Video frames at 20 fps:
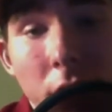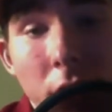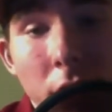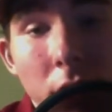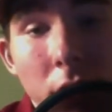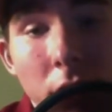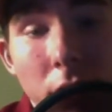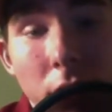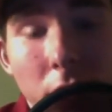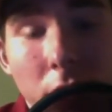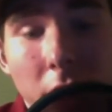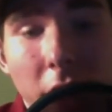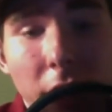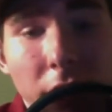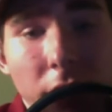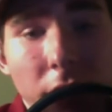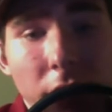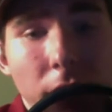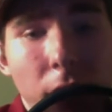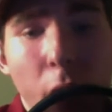You'll have to
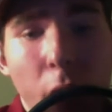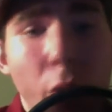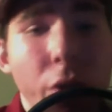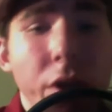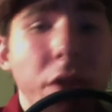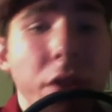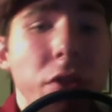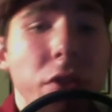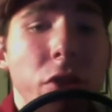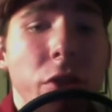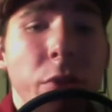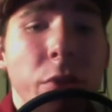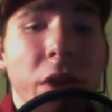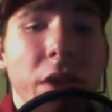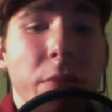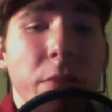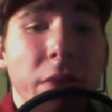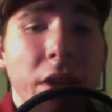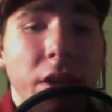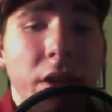forward it to me
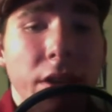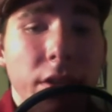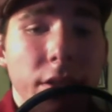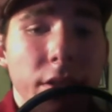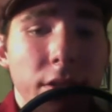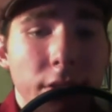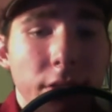because